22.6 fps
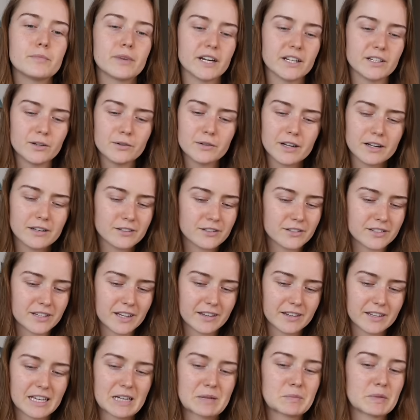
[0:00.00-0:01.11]
I don't understand
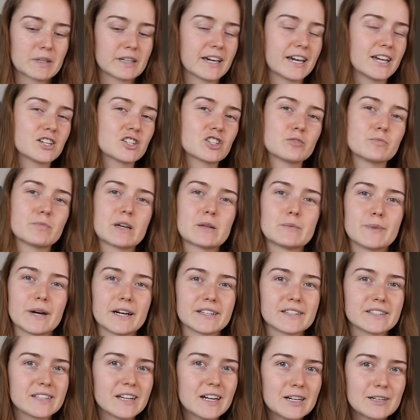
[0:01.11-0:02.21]
the implication made by
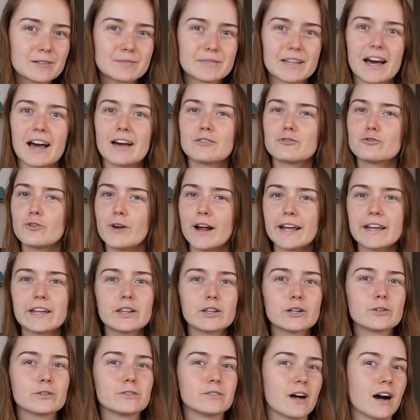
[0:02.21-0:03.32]
some that
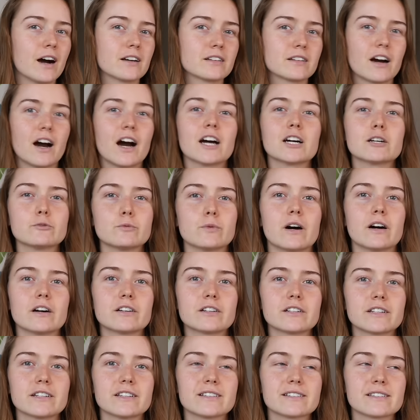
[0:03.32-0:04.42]
regular non-Kangen
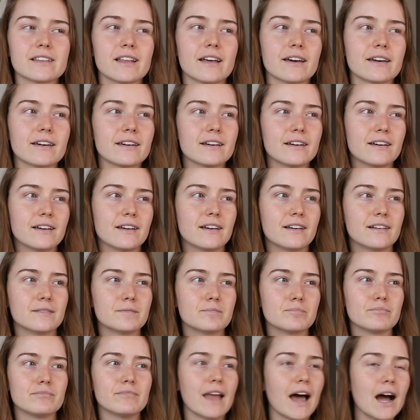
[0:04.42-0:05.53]
water is like
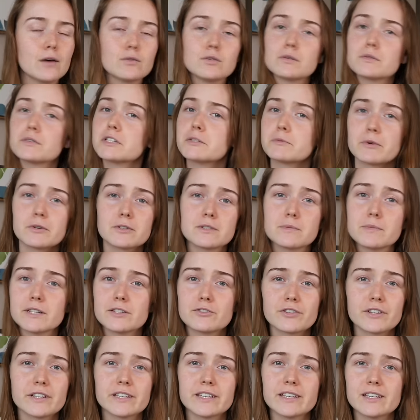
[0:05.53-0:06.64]
not what we're supposed to be
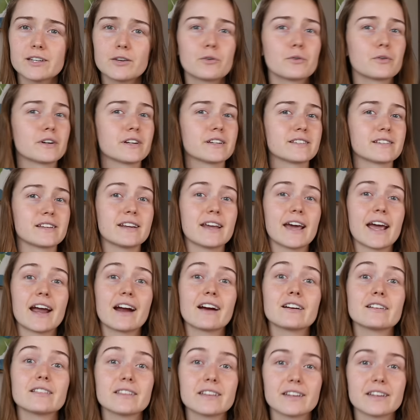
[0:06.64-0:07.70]
drinking or is inherently